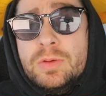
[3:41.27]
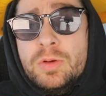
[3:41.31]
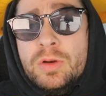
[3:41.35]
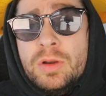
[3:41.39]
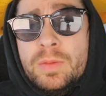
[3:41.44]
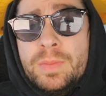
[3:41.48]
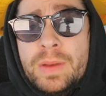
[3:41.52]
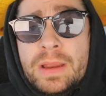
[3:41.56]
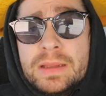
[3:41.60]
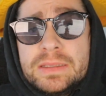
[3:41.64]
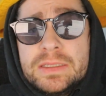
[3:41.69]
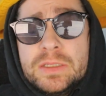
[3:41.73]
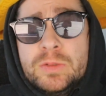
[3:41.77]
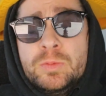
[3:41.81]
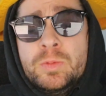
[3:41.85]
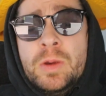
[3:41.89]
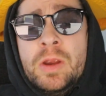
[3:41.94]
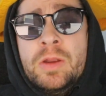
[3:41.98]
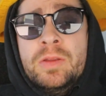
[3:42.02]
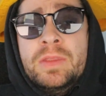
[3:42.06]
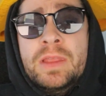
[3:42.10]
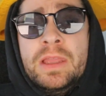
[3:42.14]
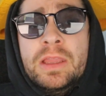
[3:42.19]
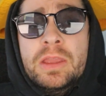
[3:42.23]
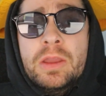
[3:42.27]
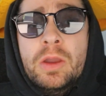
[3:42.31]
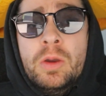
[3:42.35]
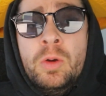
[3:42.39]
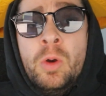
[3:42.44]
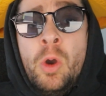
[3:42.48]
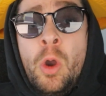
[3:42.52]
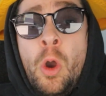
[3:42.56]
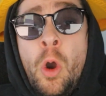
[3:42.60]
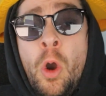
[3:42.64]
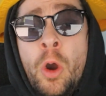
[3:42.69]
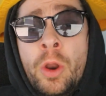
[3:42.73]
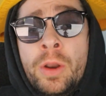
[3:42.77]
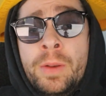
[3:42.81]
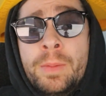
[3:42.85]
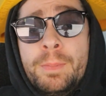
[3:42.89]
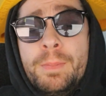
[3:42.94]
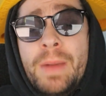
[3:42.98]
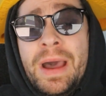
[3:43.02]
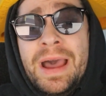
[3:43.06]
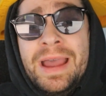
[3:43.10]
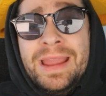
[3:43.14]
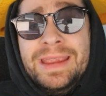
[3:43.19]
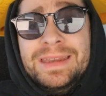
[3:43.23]
quarterbacks and where they go on
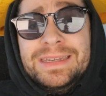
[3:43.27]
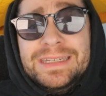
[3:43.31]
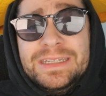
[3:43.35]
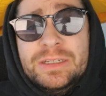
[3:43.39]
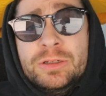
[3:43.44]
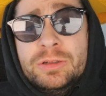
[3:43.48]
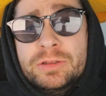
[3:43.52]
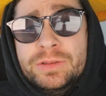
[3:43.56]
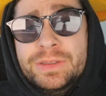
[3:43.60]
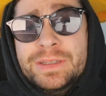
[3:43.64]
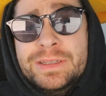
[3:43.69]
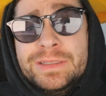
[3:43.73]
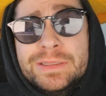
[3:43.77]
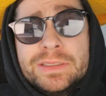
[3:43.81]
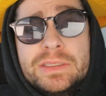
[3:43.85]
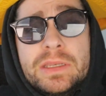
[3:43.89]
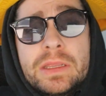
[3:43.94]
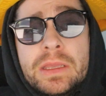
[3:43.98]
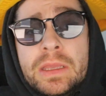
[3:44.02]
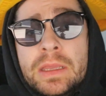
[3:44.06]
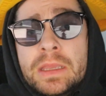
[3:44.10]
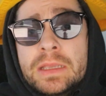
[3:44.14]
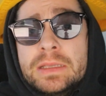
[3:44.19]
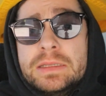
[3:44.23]
my tier list,